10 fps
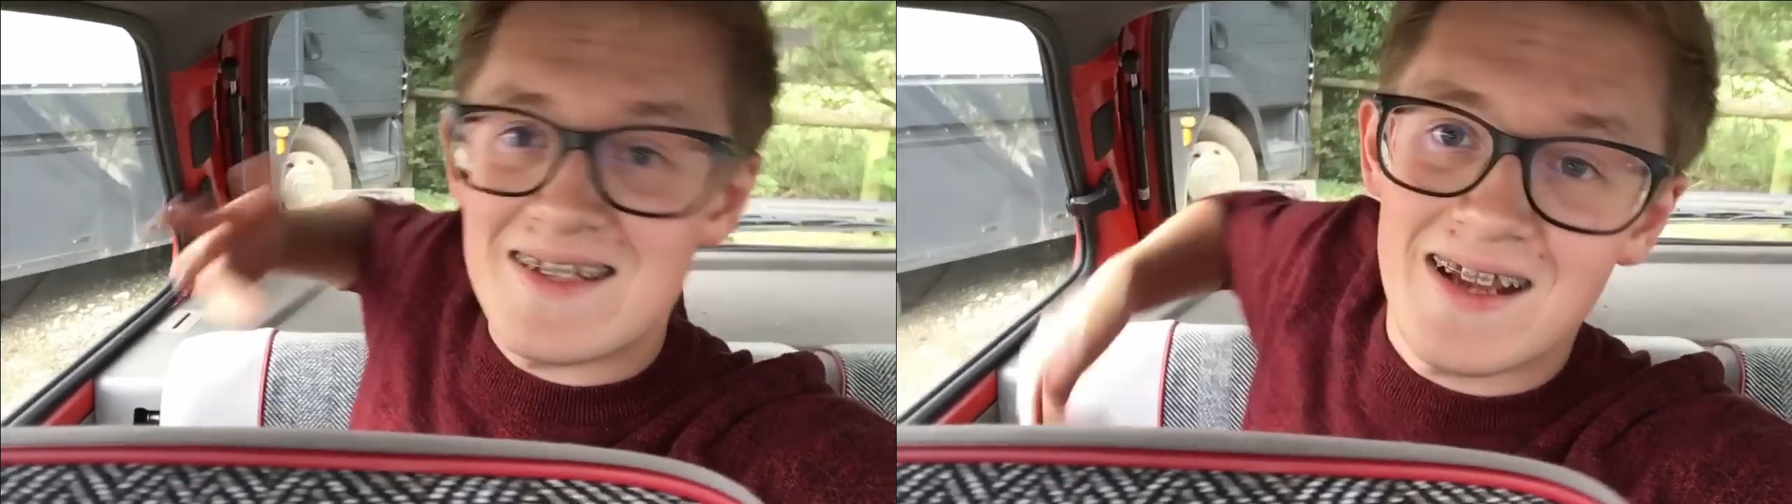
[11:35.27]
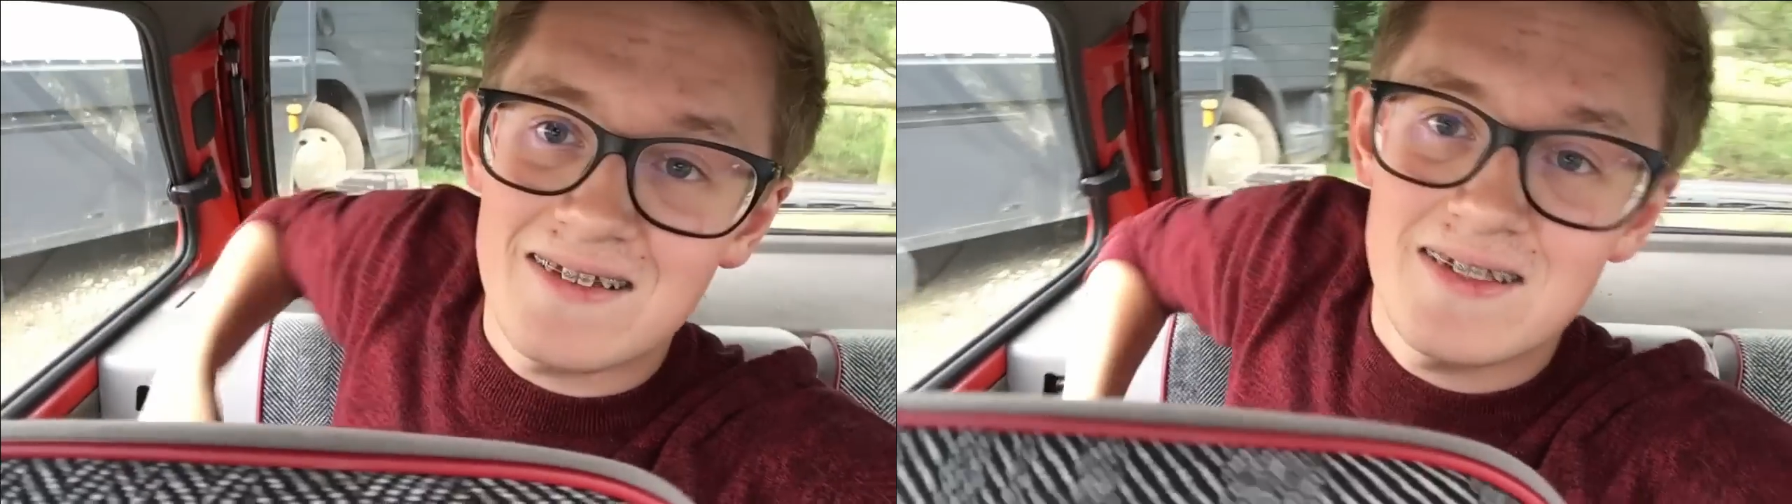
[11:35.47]

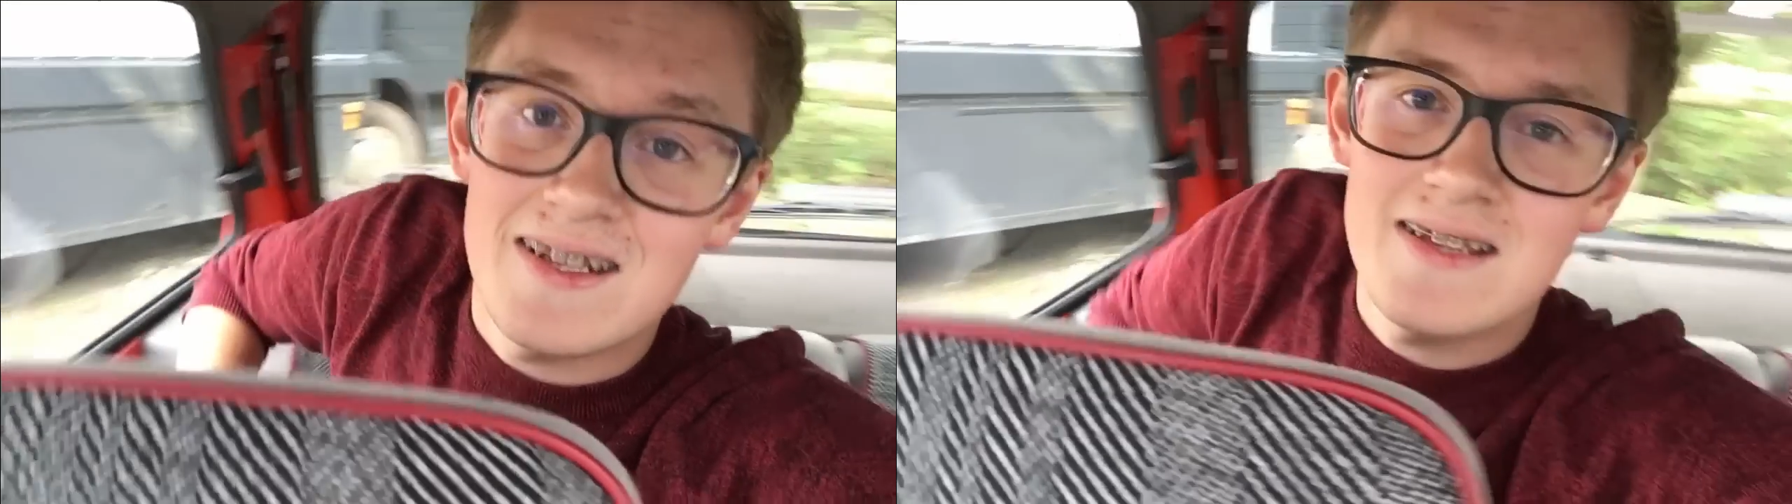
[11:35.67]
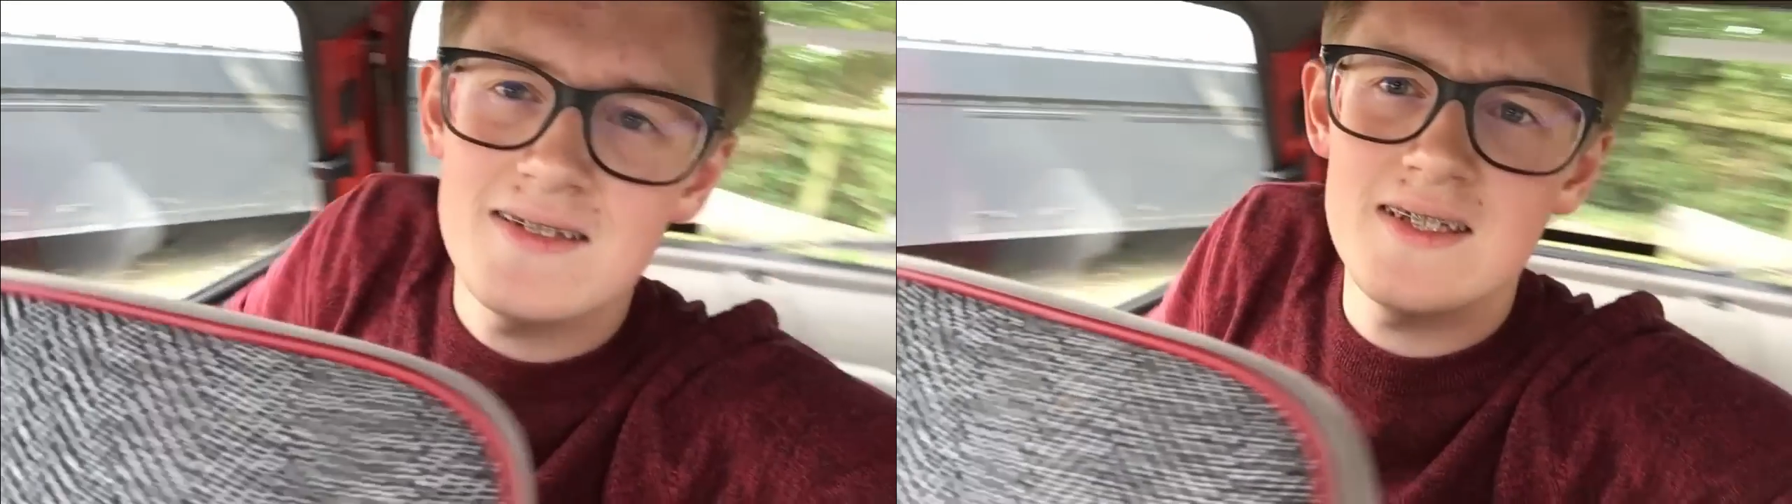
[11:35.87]

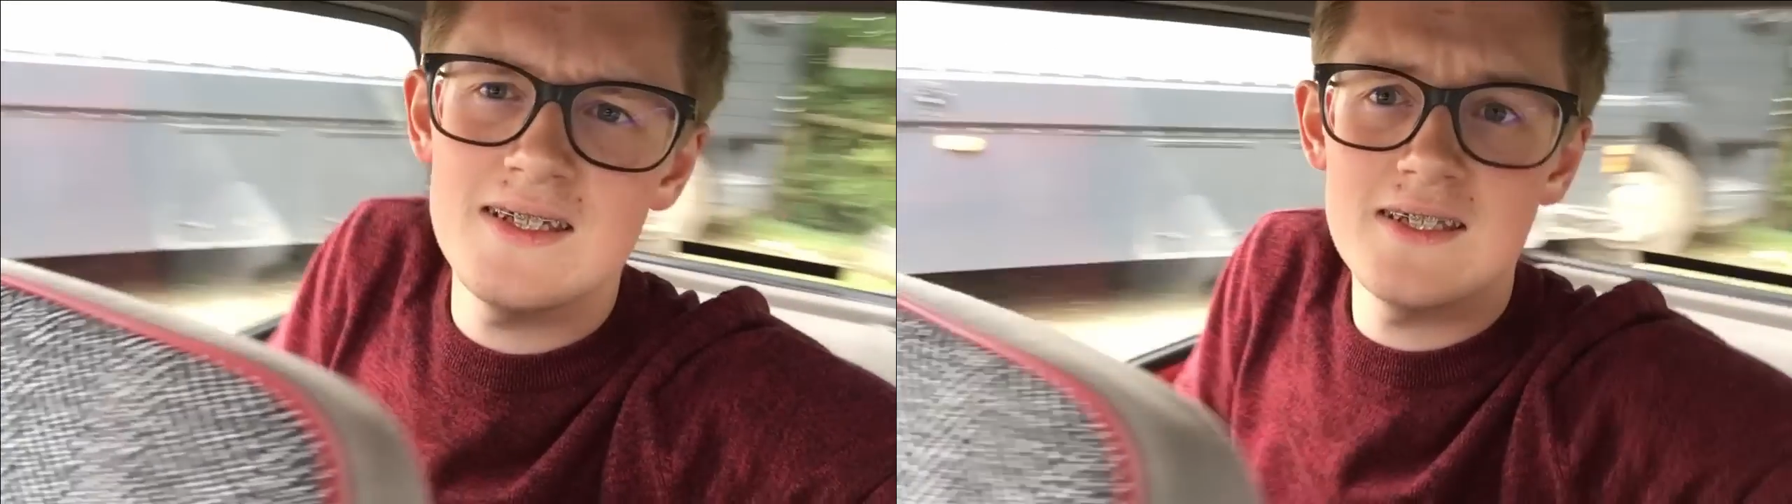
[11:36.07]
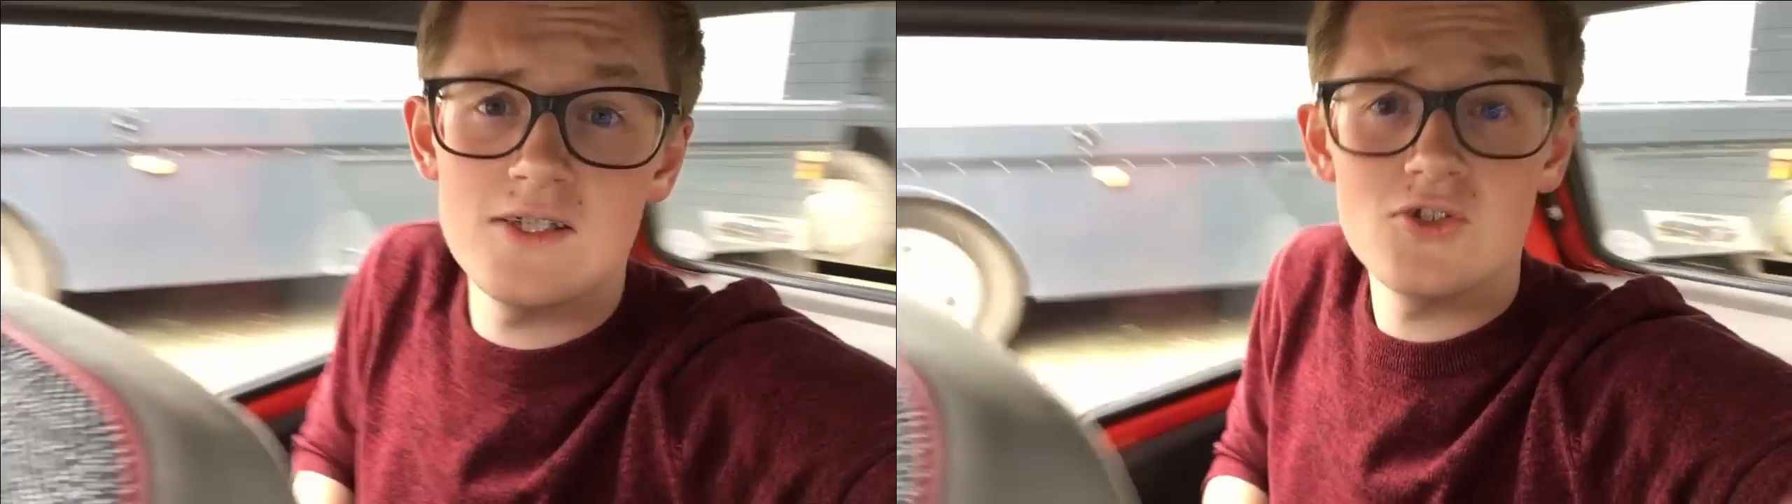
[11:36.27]

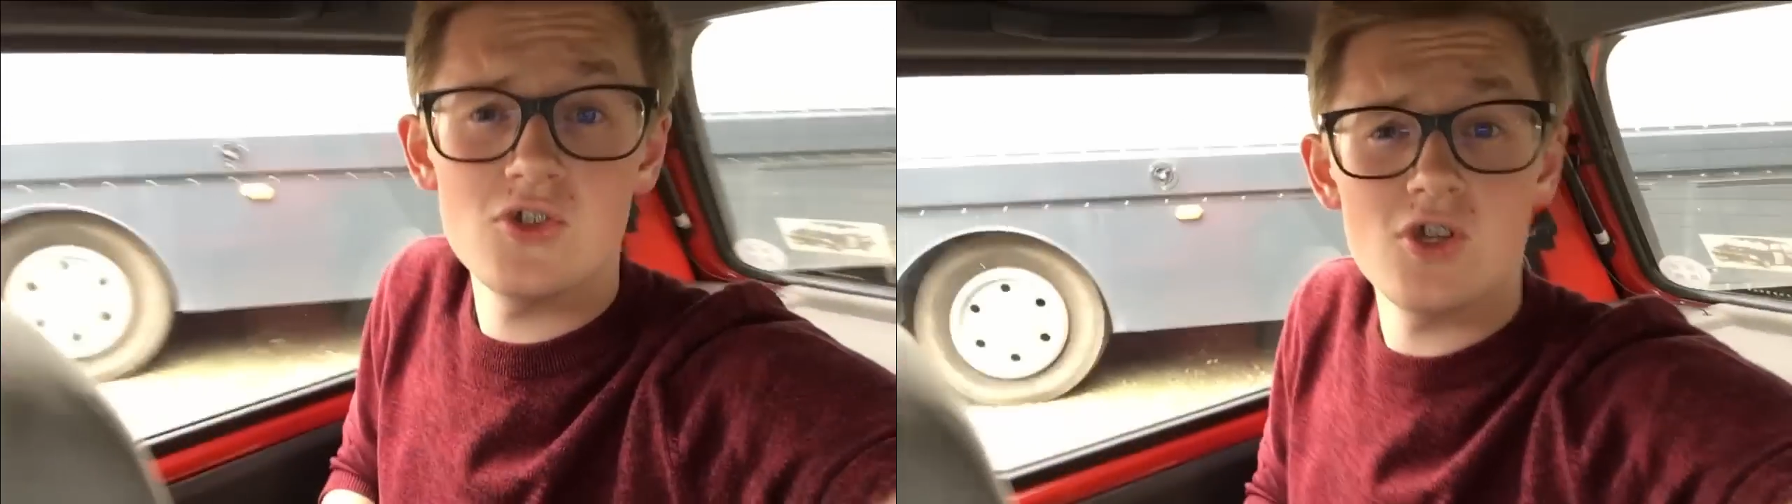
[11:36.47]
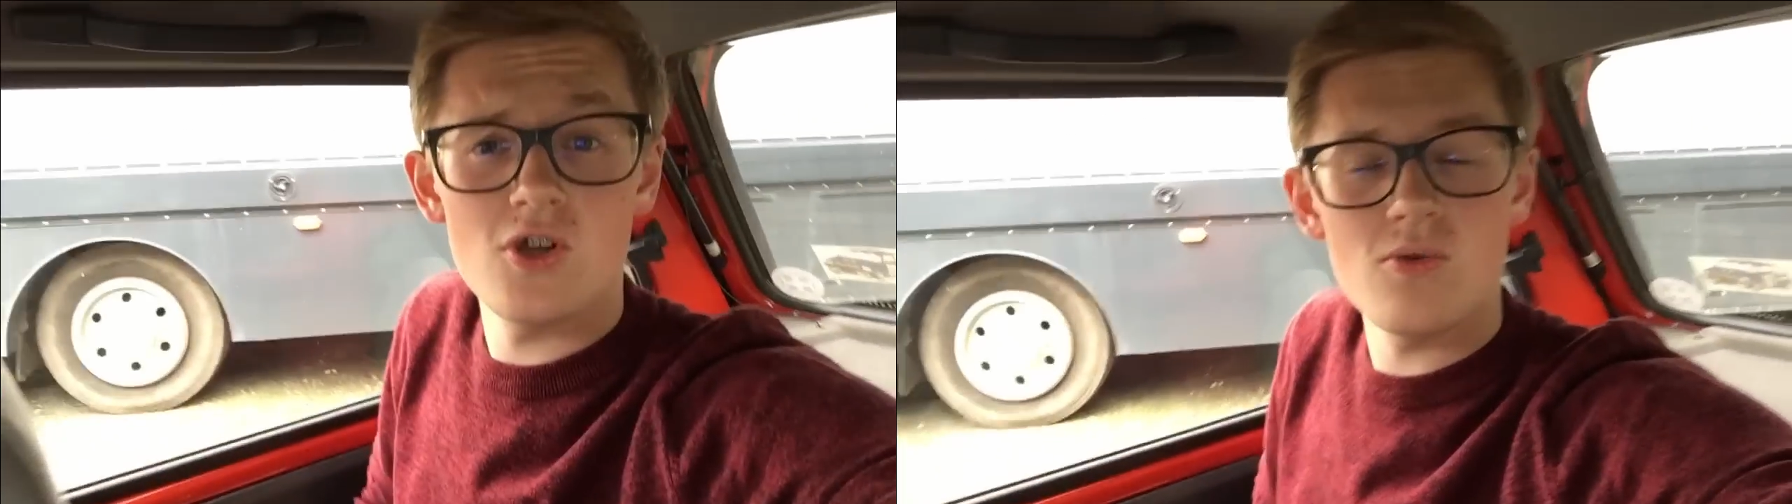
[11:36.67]

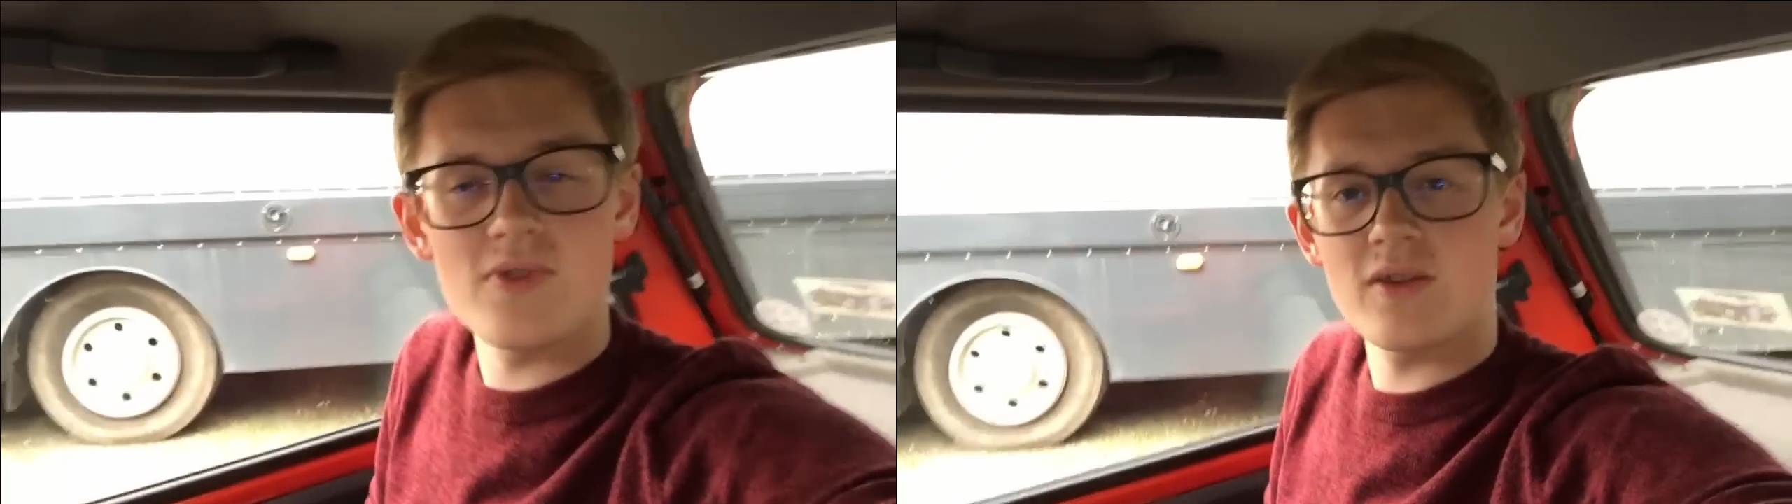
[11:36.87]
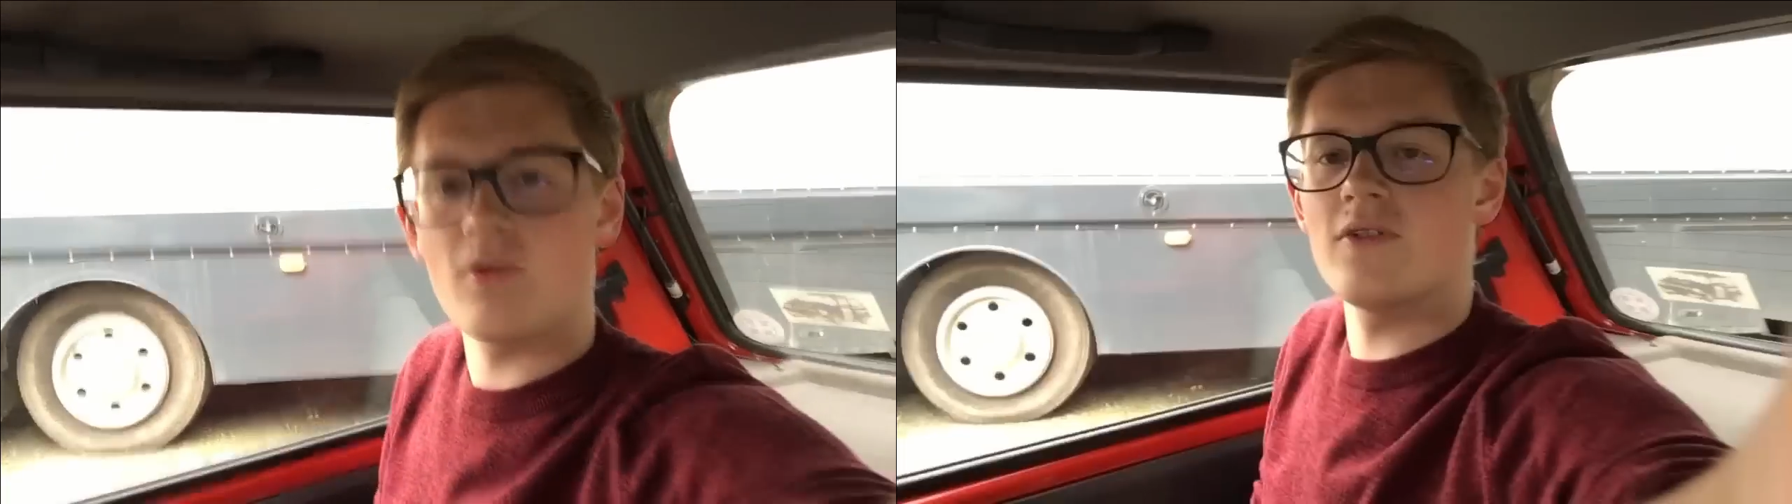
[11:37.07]
1982,
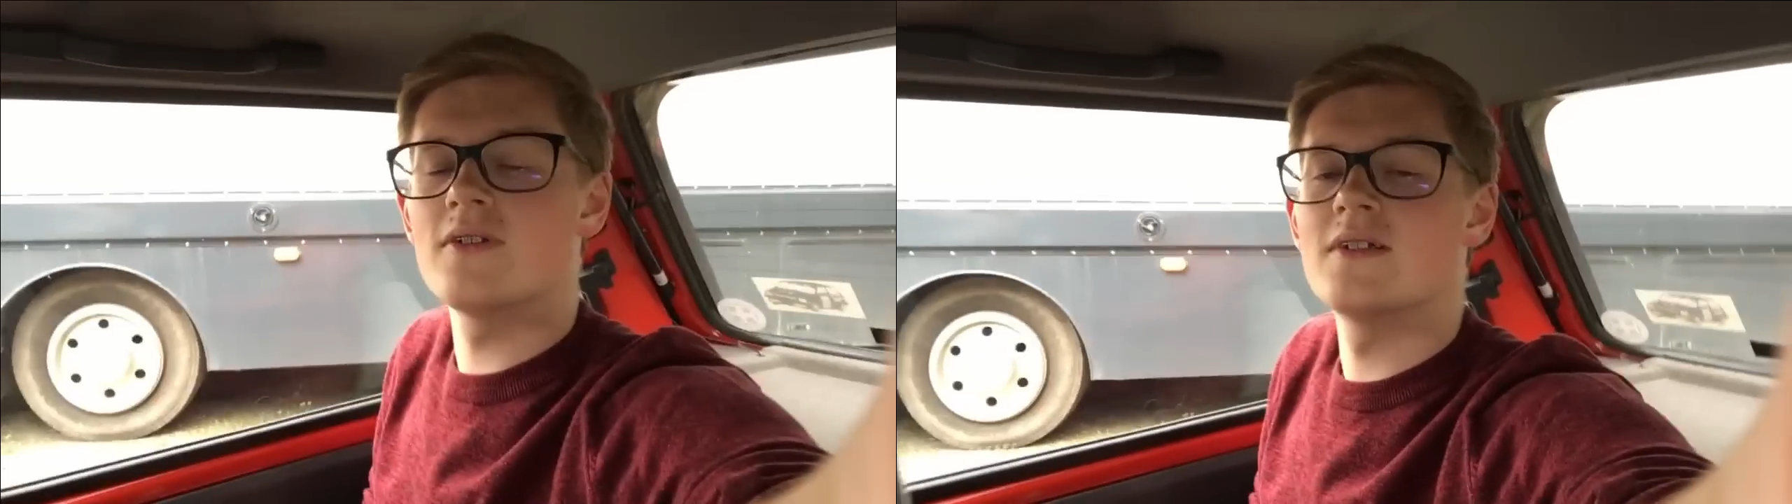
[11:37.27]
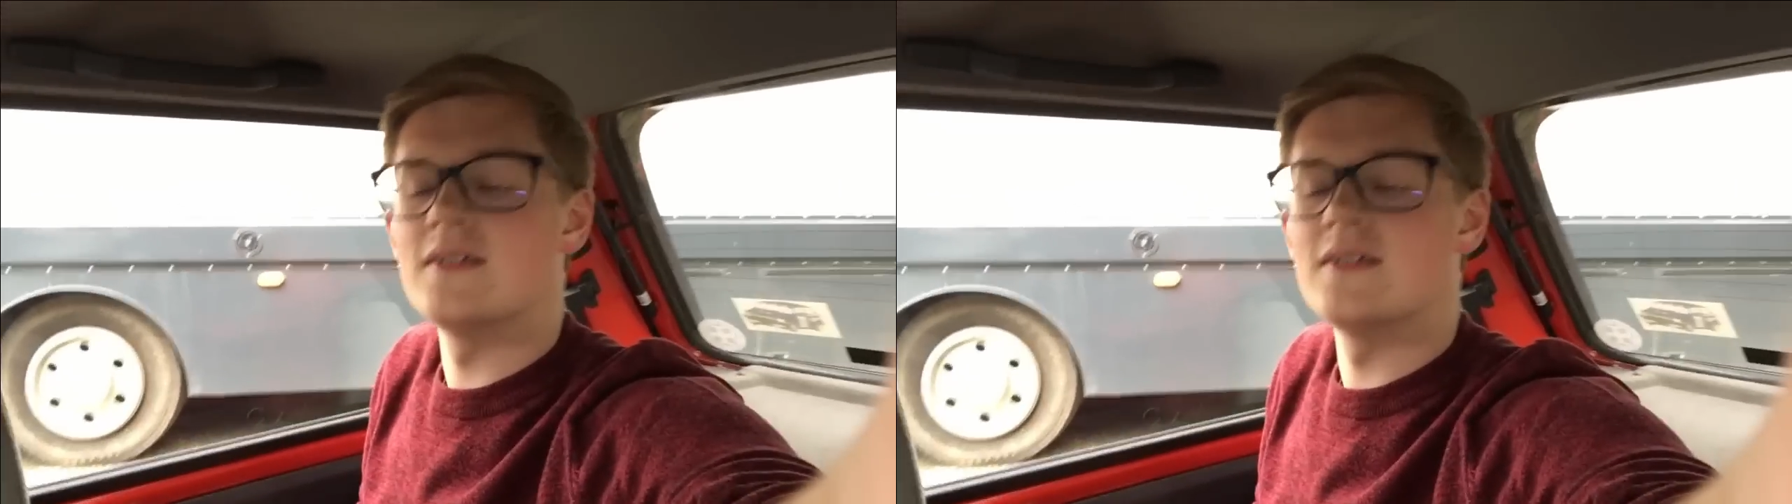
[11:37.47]
this one.